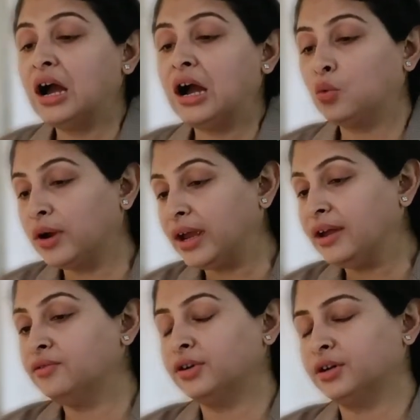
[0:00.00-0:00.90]

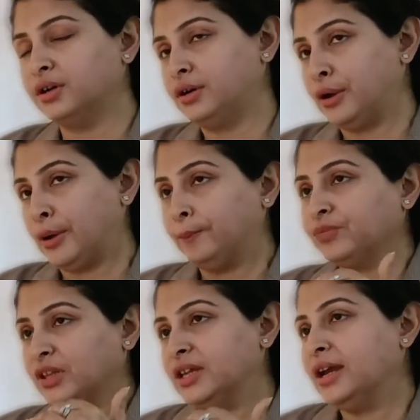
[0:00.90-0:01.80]
However,
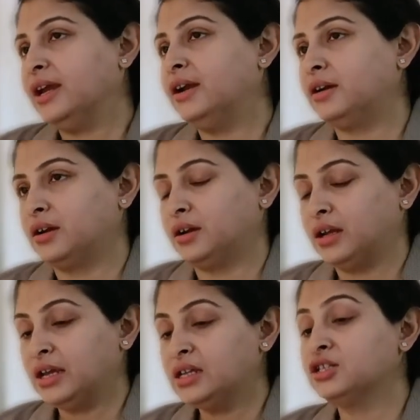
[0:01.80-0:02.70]
there
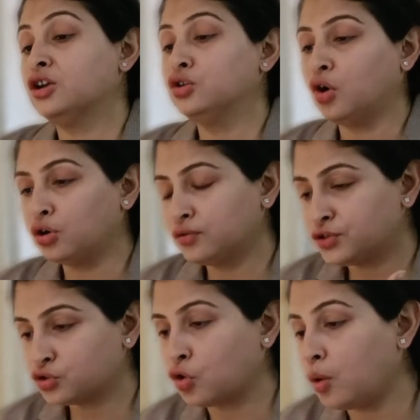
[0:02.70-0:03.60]
is a lot of
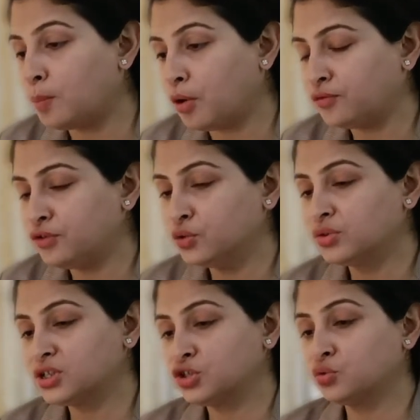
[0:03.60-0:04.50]
scope of
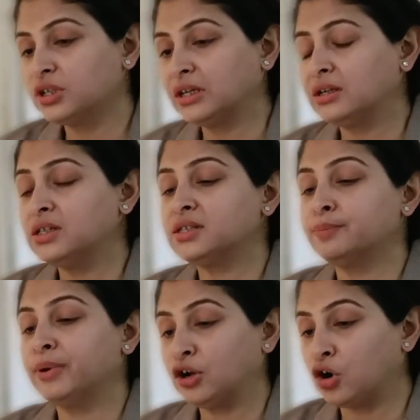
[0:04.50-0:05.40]

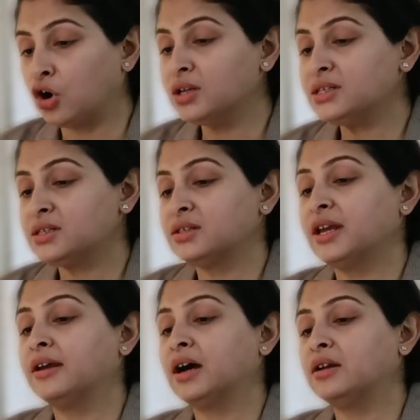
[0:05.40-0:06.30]
nutraceuticals because
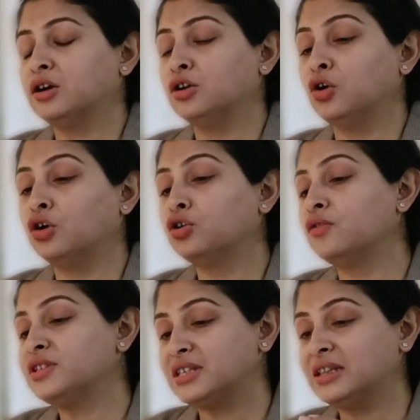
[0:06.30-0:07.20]
there are a lot
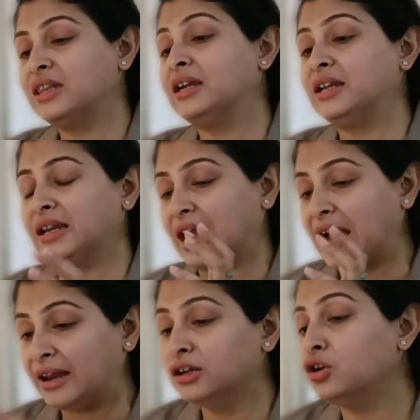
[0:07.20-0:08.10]
of synthetic
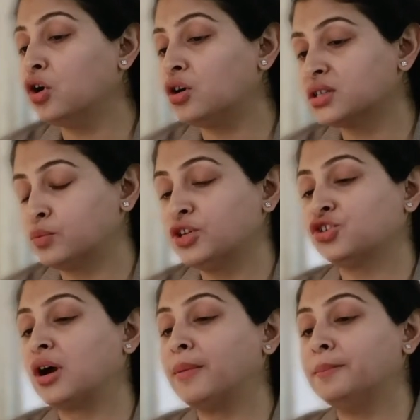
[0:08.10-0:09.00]
analogs
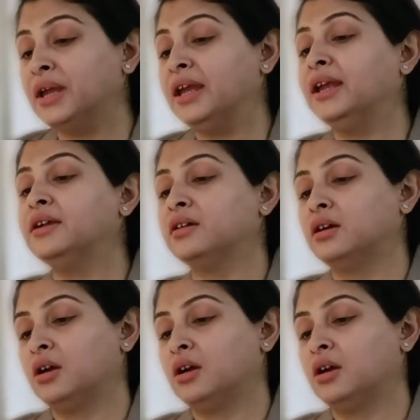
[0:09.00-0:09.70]
which are made